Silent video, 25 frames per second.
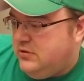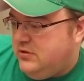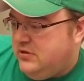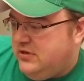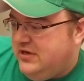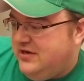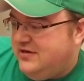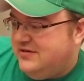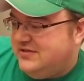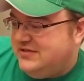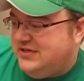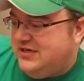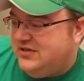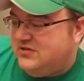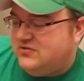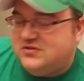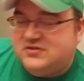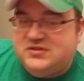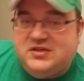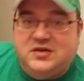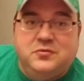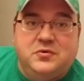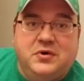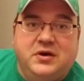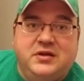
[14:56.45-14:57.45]
Here's an
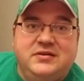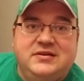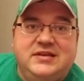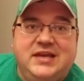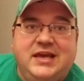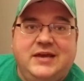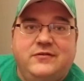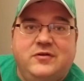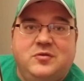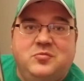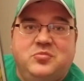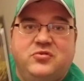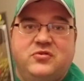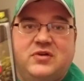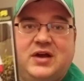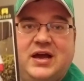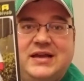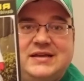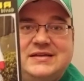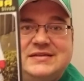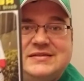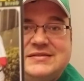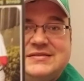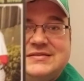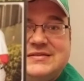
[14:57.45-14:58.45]
interesting one. David
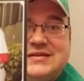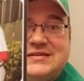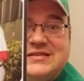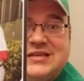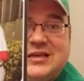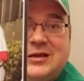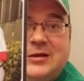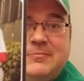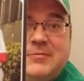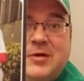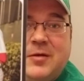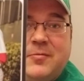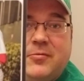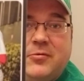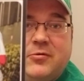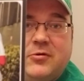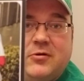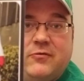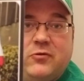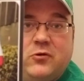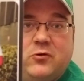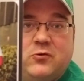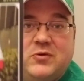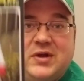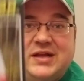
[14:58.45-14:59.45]
Price, as a member of
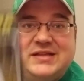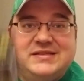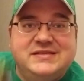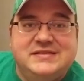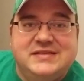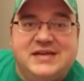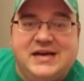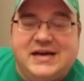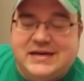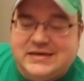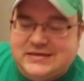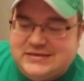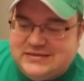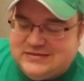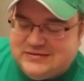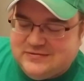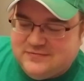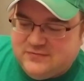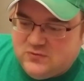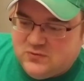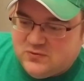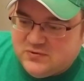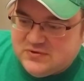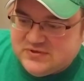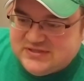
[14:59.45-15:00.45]
the Red Sox, of
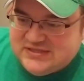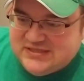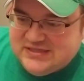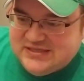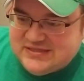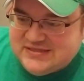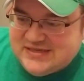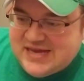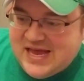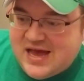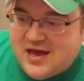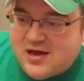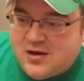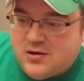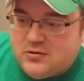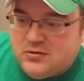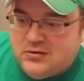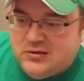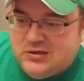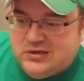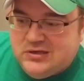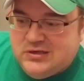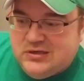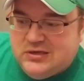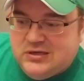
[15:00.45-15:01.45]
course, he's now
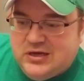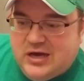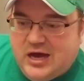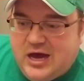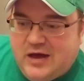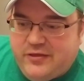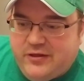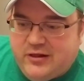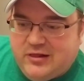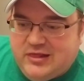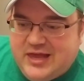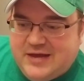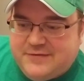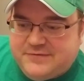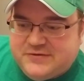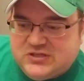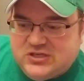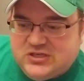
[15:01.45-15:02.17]
on the left